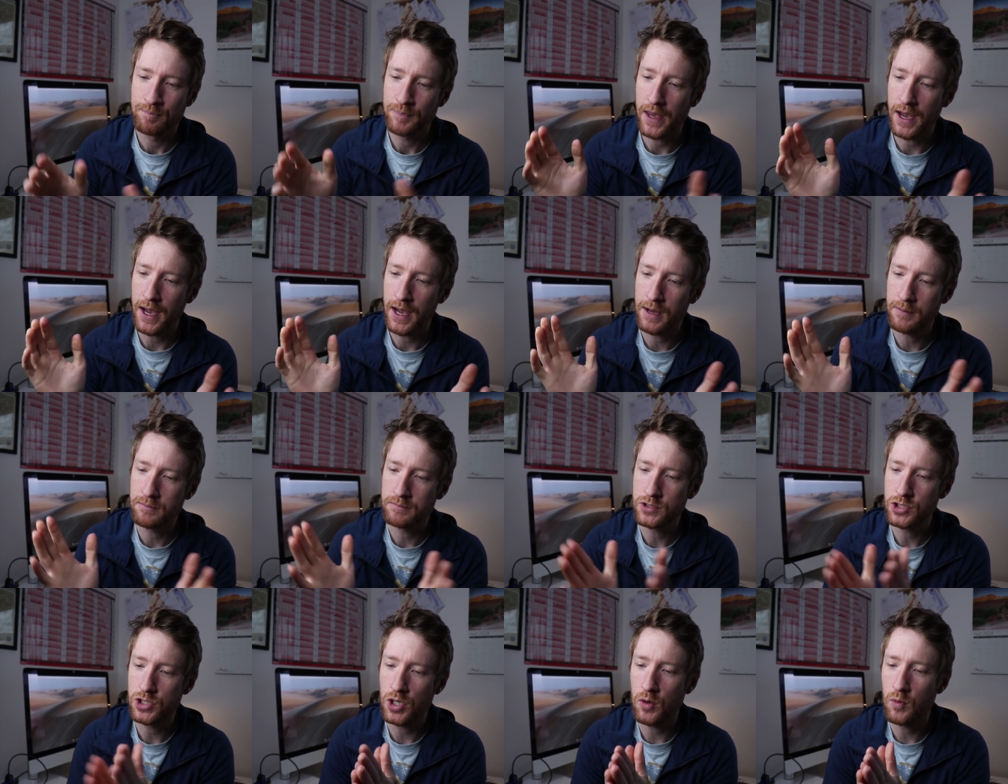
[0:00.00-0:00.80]

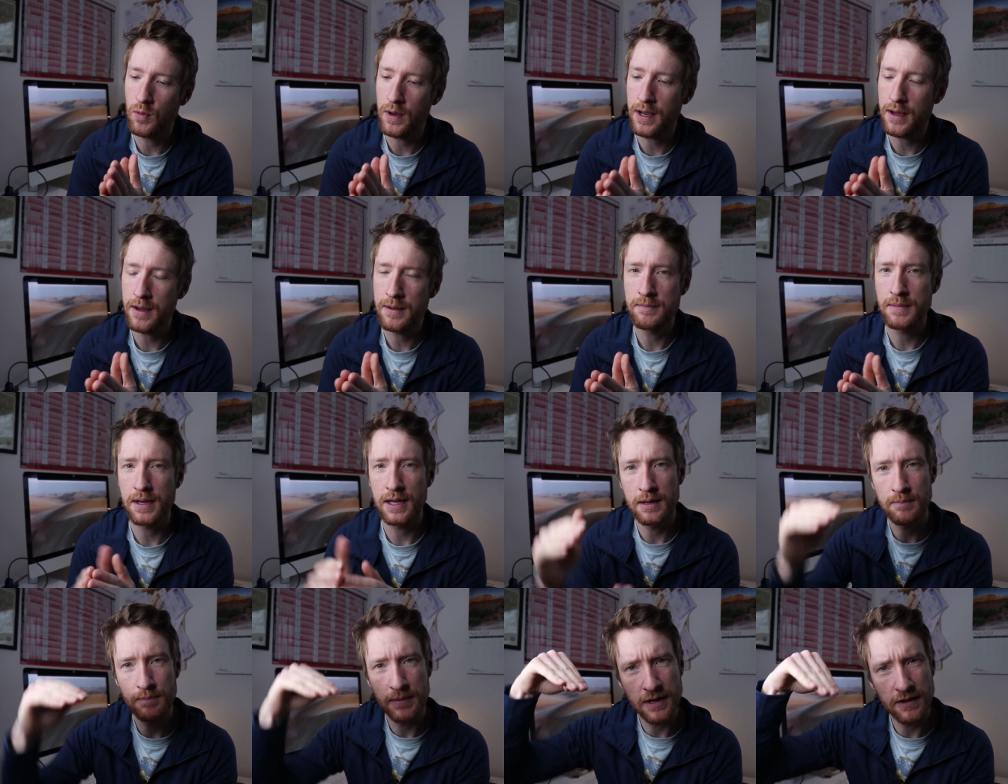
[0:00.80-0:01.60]
Um, so when I'm
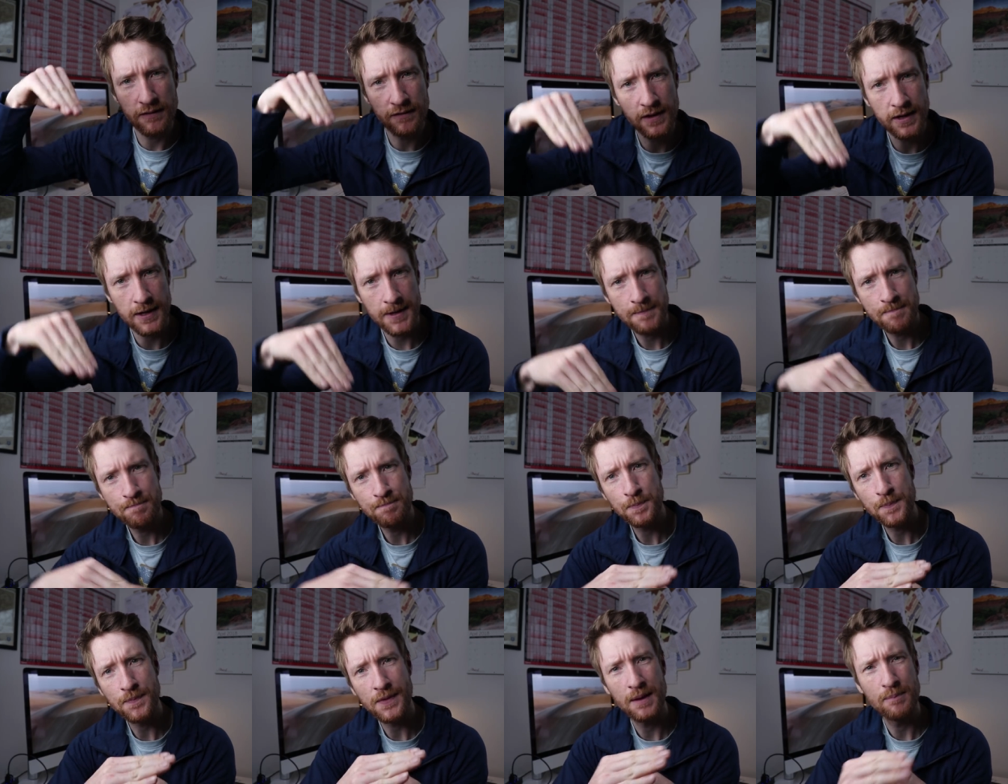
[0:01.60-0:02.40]
in a bit of a
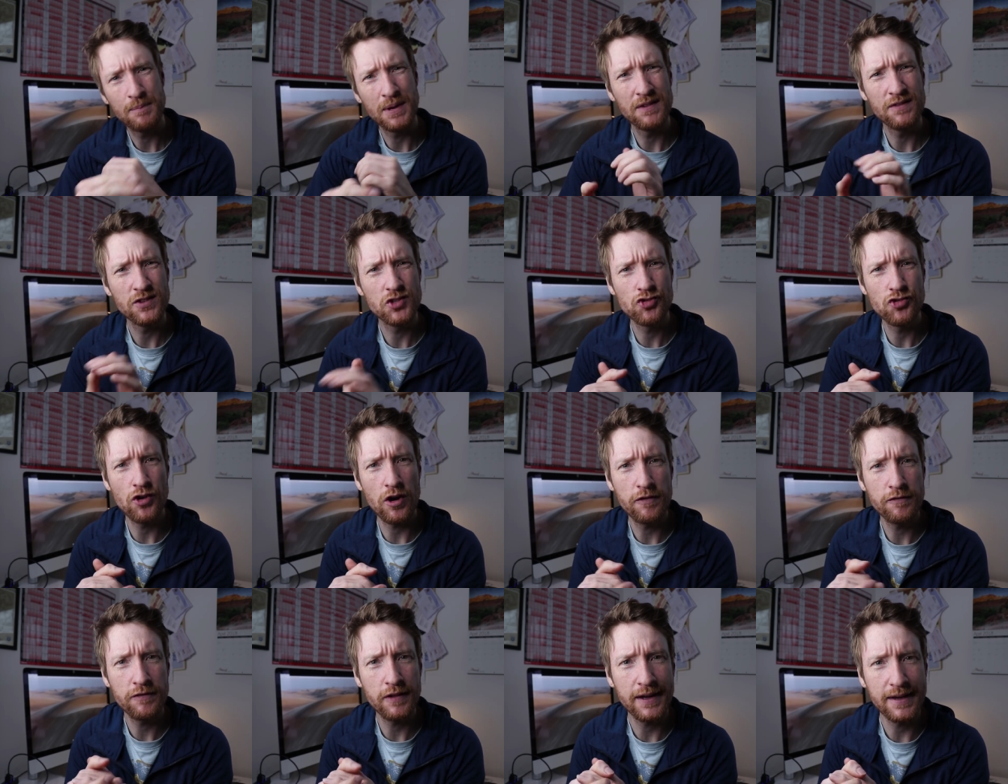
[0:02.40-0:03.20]
bit of a
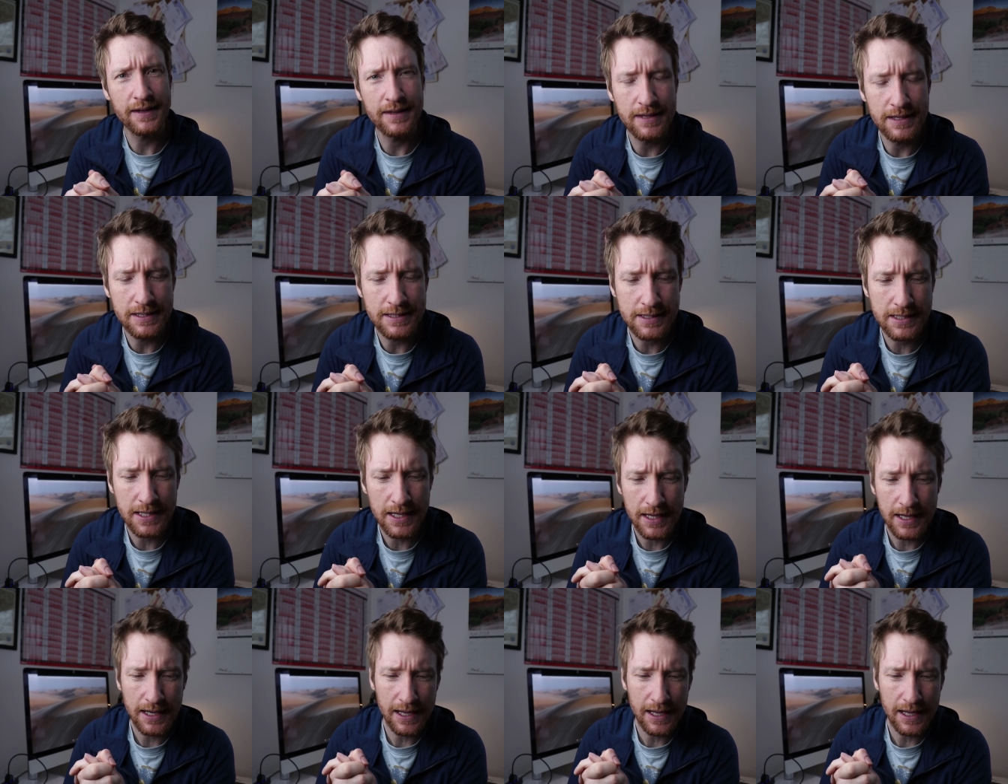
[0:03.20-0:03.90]
trough like this, uh,